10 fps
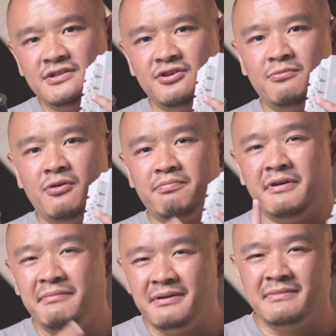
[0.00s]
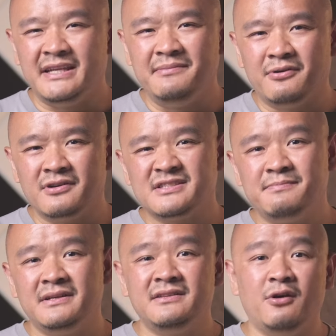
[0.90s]
your more premium keyboards.
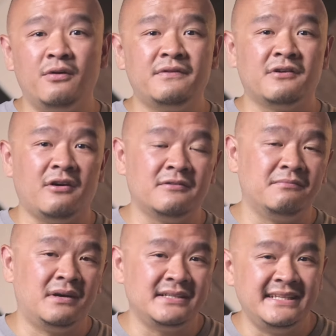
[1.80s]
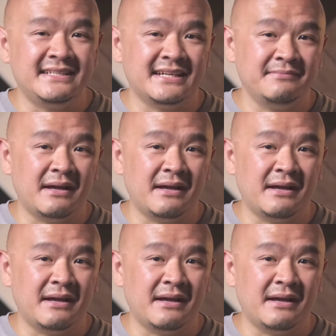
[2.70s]
But over on Monkey Type,